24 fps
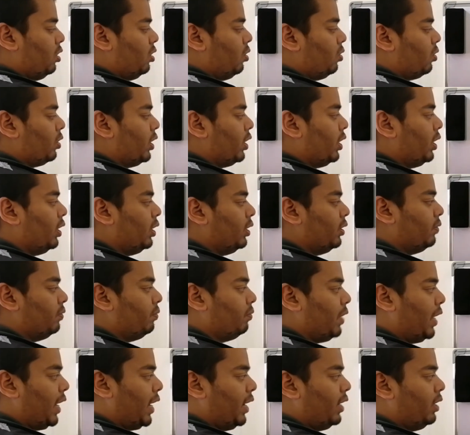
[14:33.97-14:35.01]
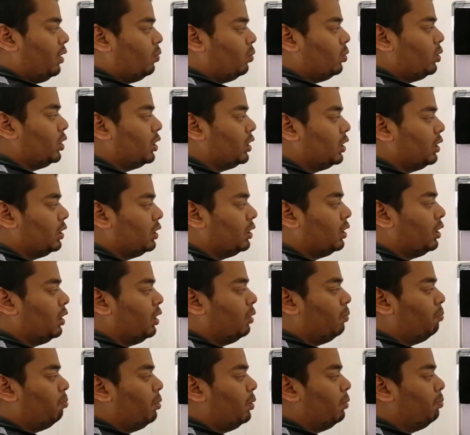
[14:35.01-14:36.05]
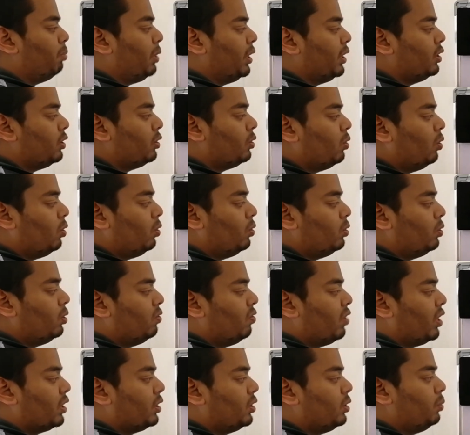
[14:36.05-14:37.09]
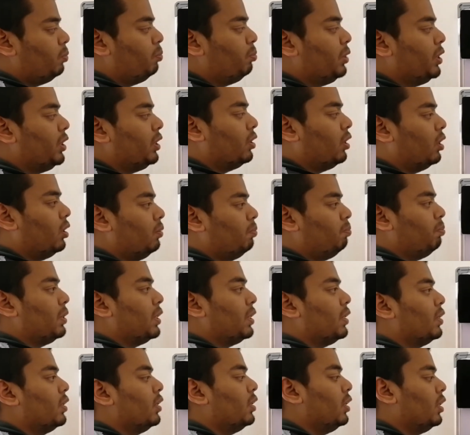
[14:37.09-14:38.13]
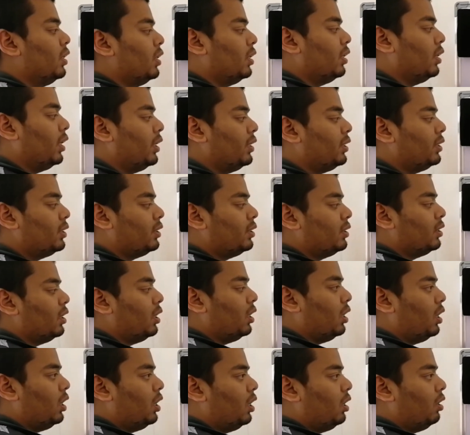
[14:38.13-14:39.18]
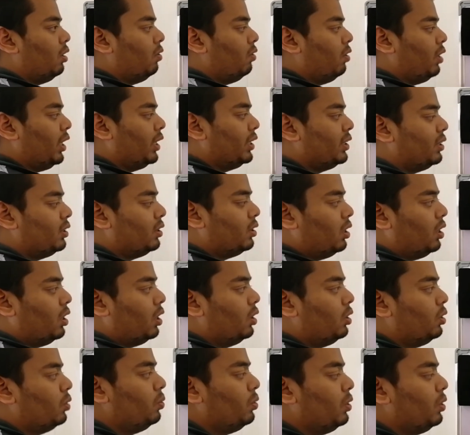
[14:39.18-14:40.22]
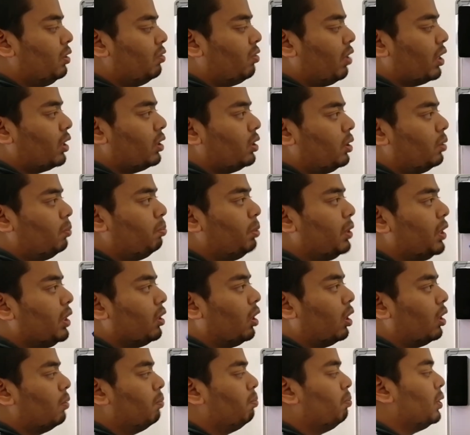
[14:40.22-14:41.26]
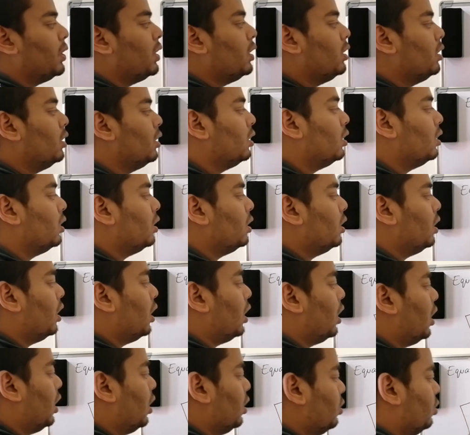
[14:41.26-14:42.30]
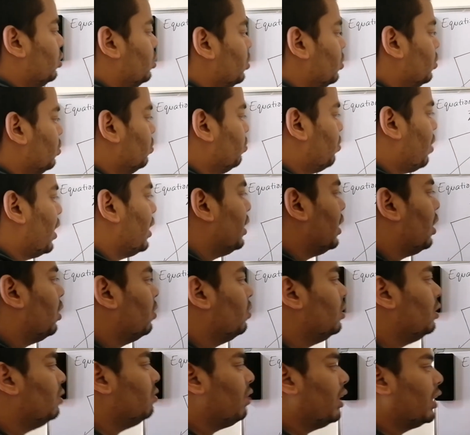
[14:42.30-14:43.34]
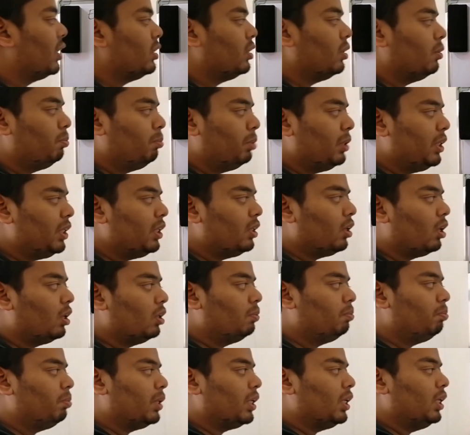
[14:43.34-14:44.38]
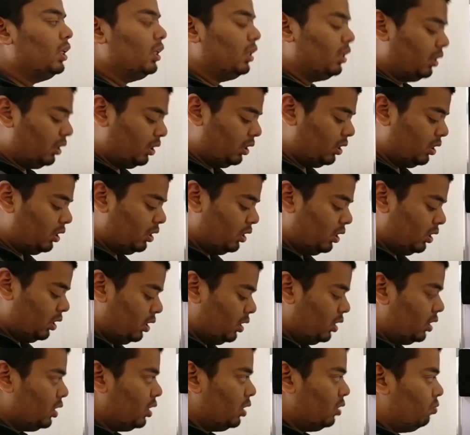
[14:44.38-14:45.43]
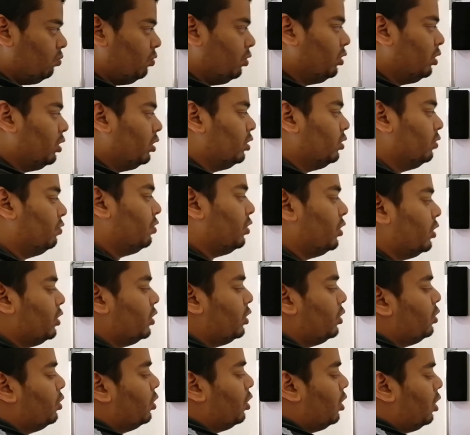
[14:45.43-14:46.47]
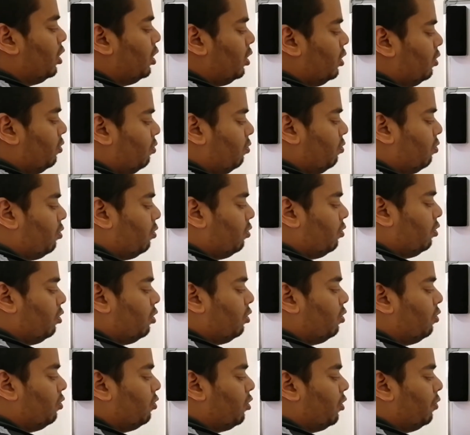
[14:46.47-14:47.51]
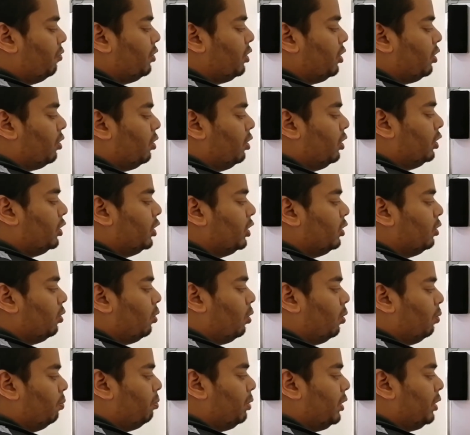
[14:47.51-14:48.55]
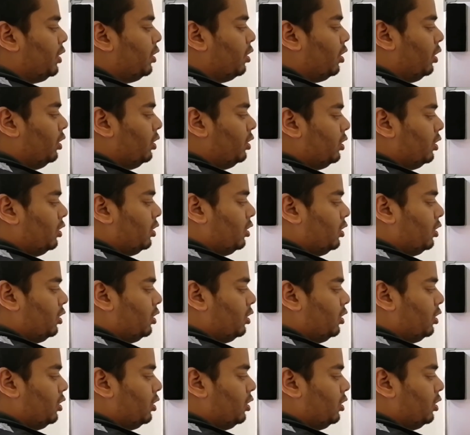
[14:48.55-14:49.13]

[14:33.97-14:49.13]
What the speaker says: okay, N, which is perpendicular to the vector P naught P. Let's do the vector P naught P. To find out the vector P naught P, we'll first draw from the origin OP naught